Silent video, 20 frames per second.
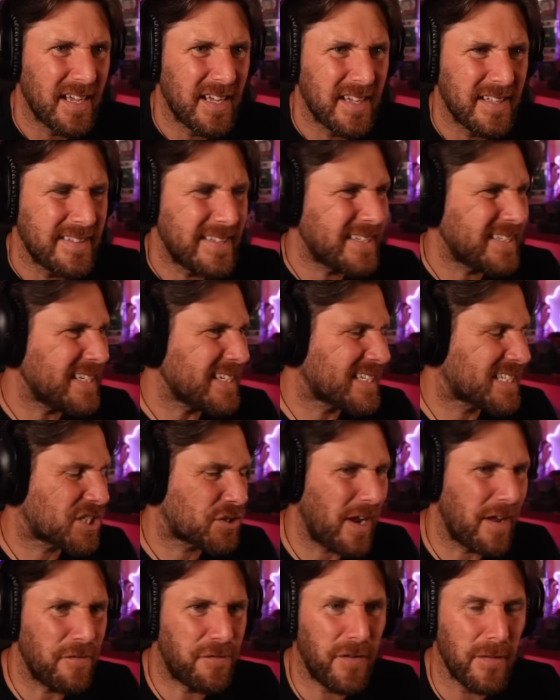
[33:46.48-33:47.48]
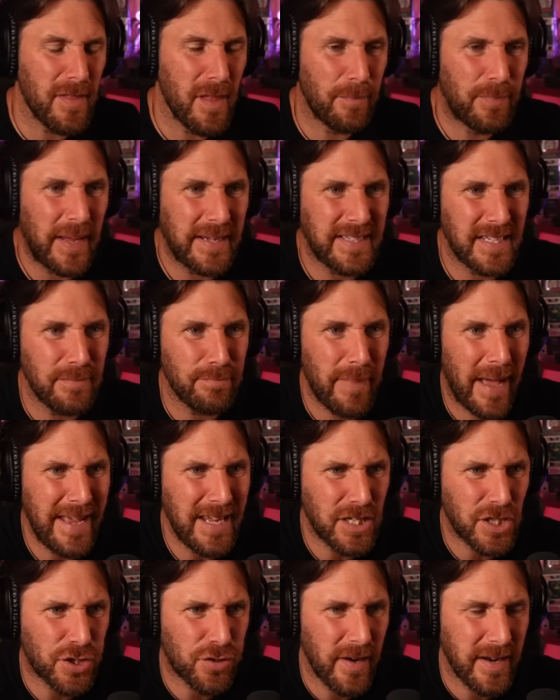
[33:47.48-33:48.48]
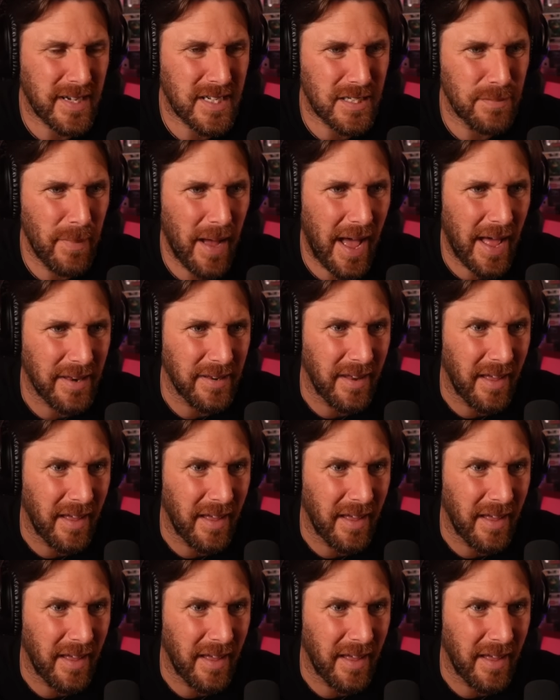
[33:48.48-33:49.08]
This is straight from the bloody Matrix, man.